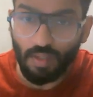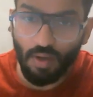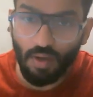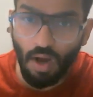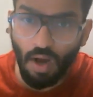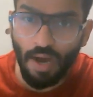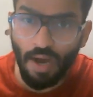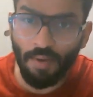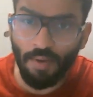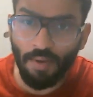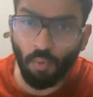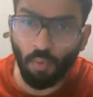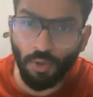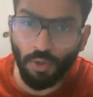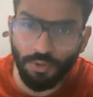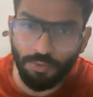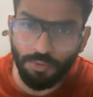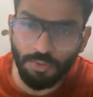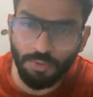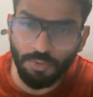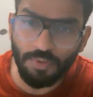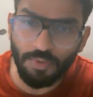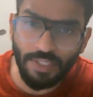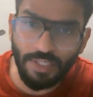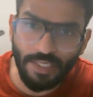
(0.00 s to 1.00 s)
I want you
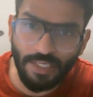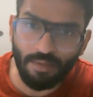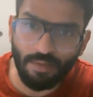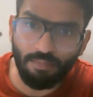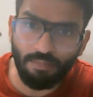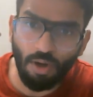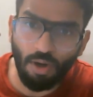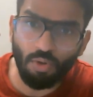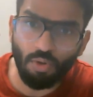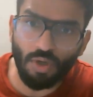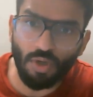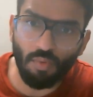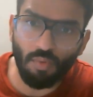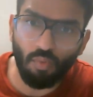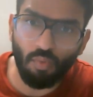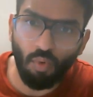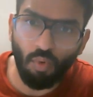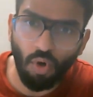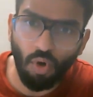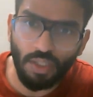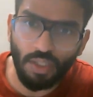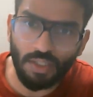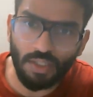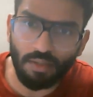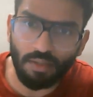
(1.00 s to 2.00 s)
to read about
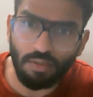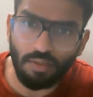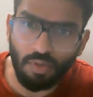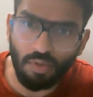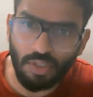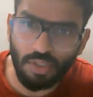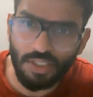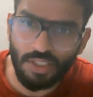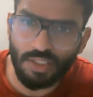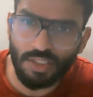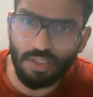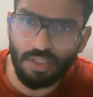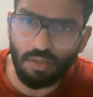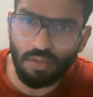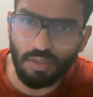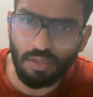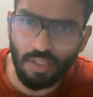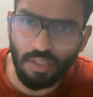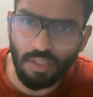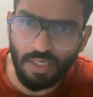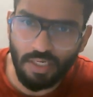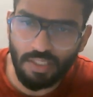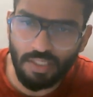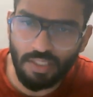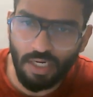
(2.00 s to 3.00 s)
what this.
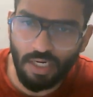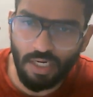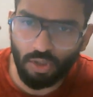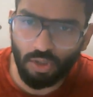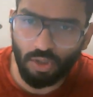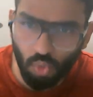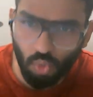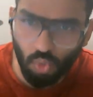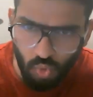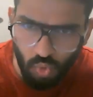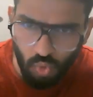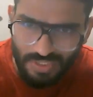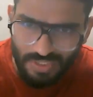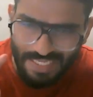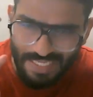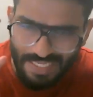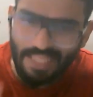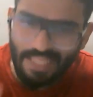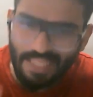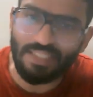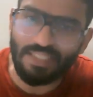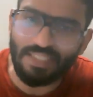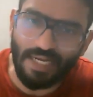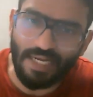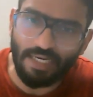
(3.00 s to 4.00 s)
There are two
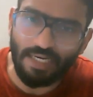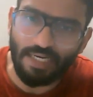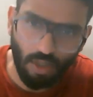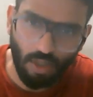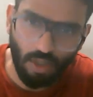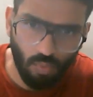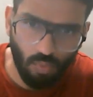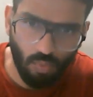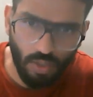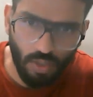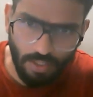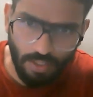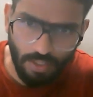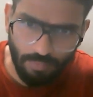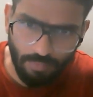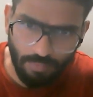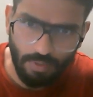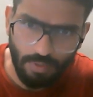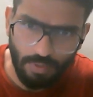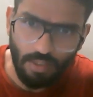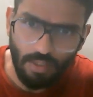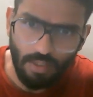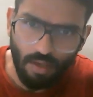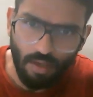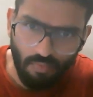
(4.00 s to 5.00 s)
cells that are working
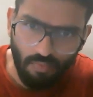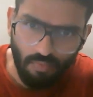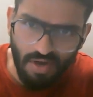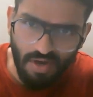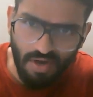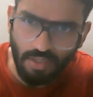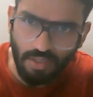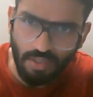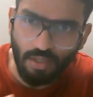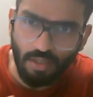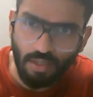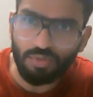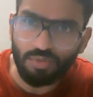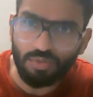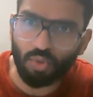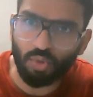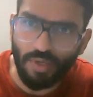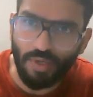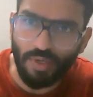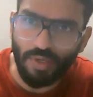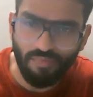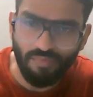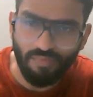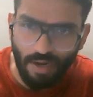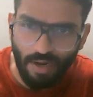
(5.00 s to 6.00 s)
when it comes to
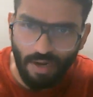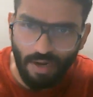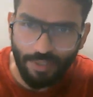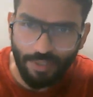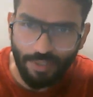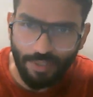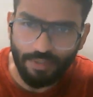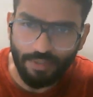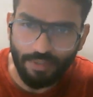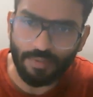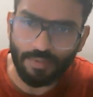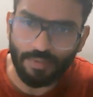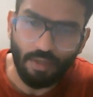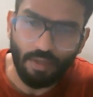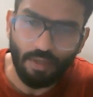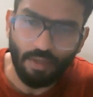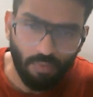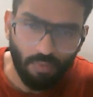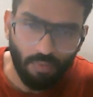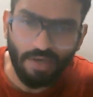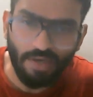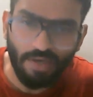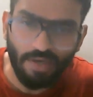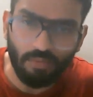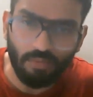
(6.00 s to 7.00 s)
environment.
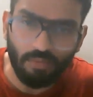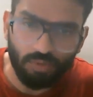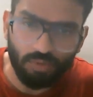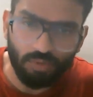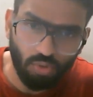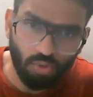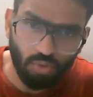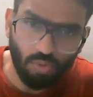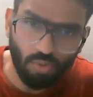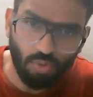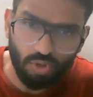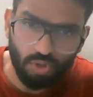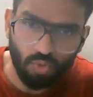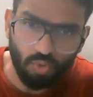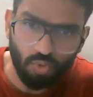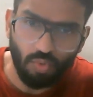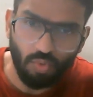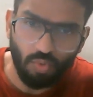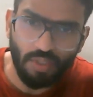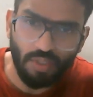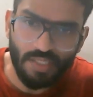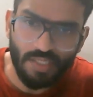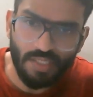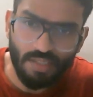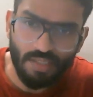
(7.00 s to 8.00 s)
When it comes to monsoon,
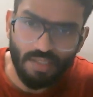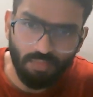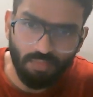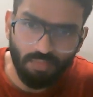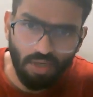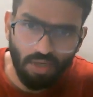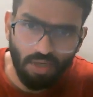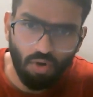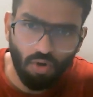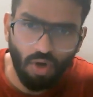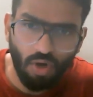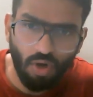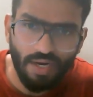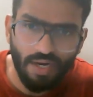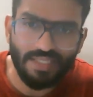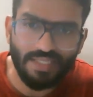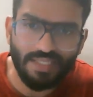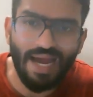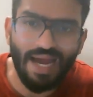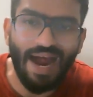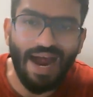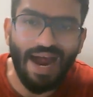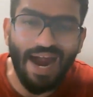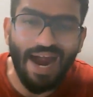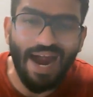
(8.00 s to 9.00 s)
there is something called as
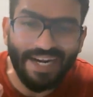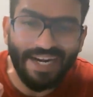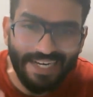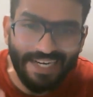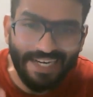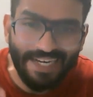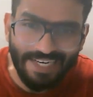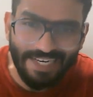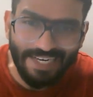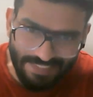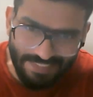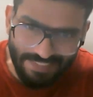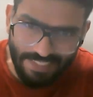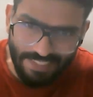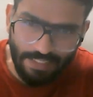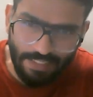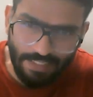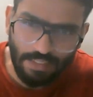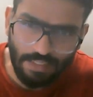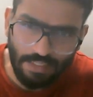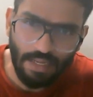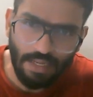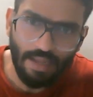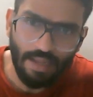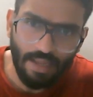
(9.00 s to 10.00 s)
a Hadley cell,
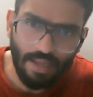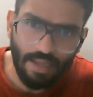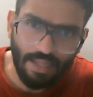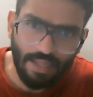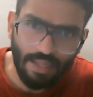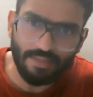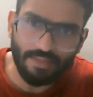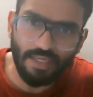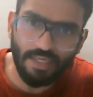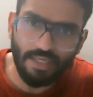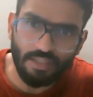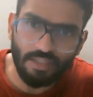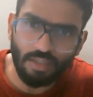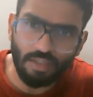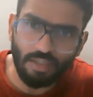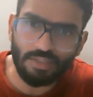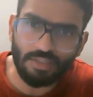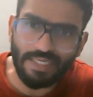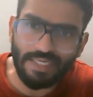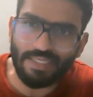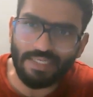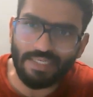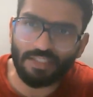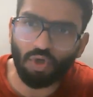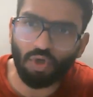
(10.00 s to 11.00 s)
and the other
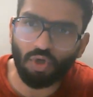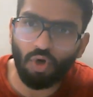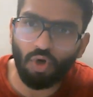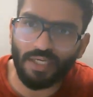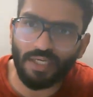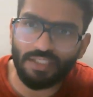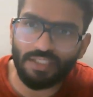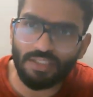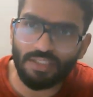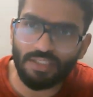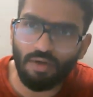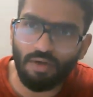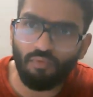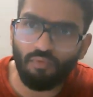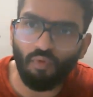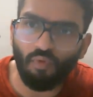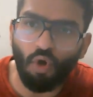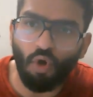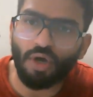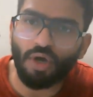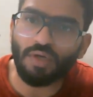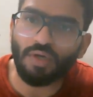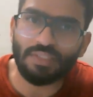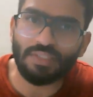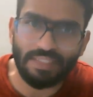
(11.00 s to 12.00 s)
cell is called as a
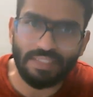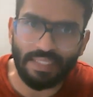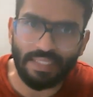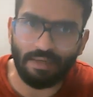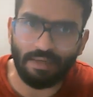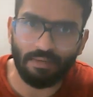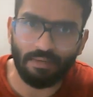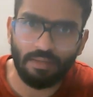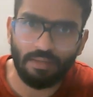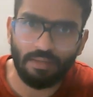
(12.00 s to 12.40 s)
Walker cell.